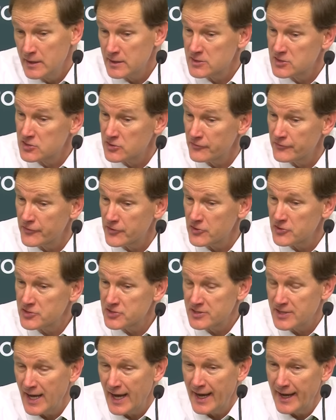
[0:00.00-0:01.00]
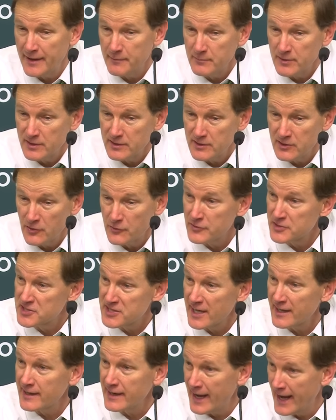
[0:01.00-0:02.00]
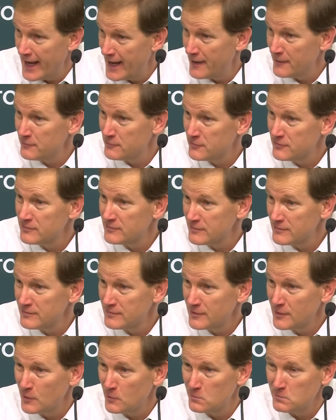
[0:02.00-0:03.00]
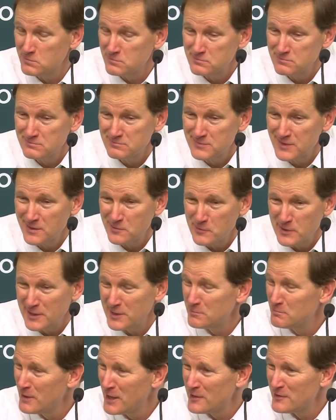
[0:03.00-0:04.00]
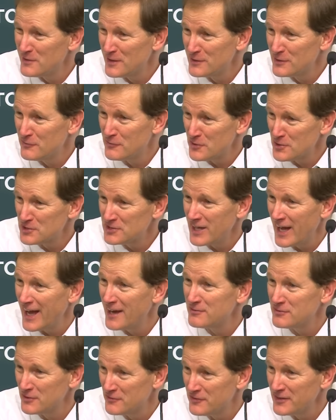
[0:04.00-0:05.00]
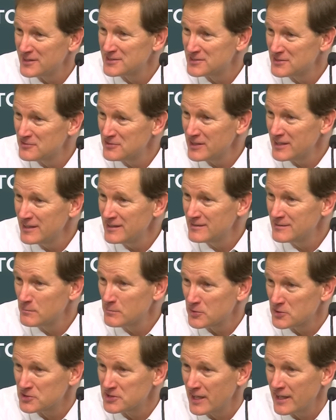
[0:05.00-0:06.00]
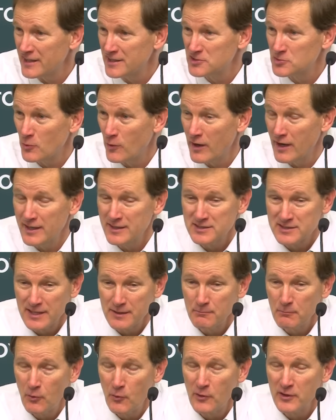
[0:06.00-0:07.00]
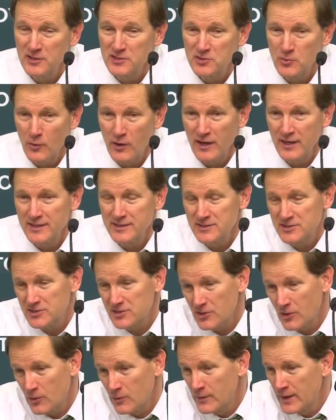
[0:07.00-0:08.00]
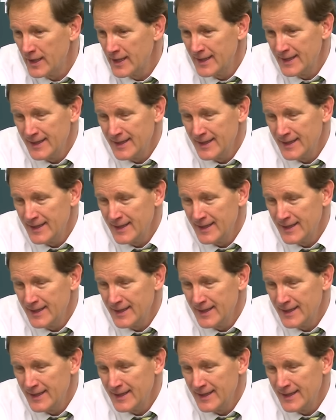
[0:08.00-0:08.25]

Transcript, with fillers: it's the first time that, you know, the second half, you know, we did better than the first half defensively, percentage wise, points wise. So,